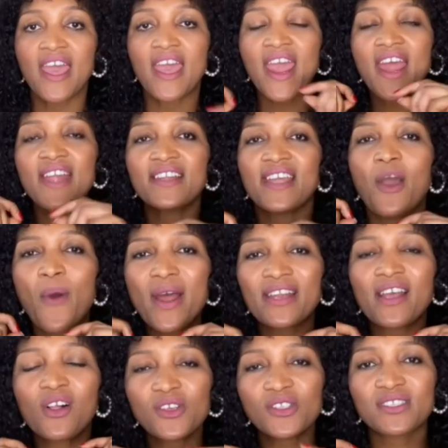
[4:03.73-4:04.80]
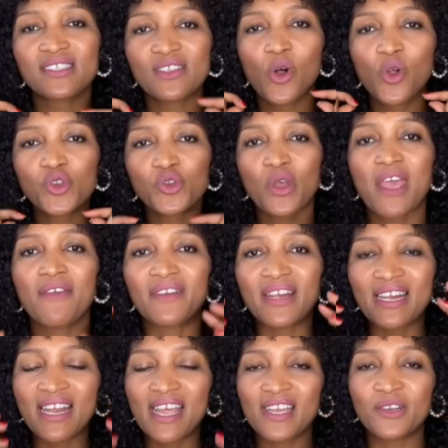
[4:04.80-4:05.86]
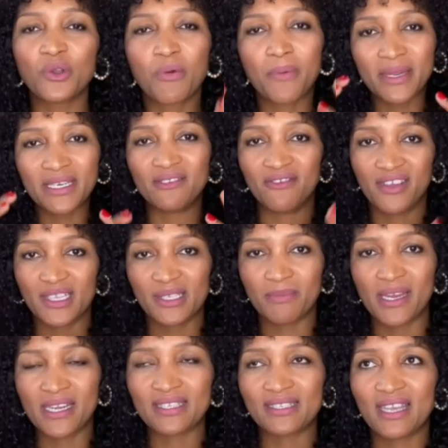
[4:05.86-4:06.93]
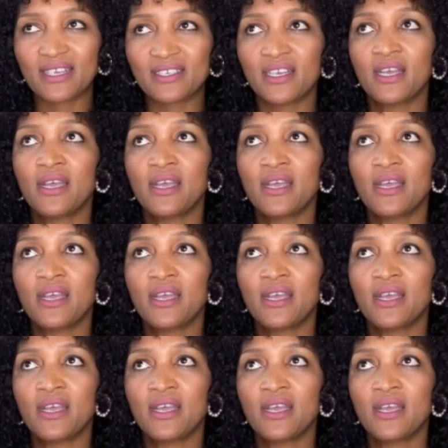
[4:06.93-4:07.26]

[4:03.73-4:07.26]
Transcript: And what else also I've learned with property investment is that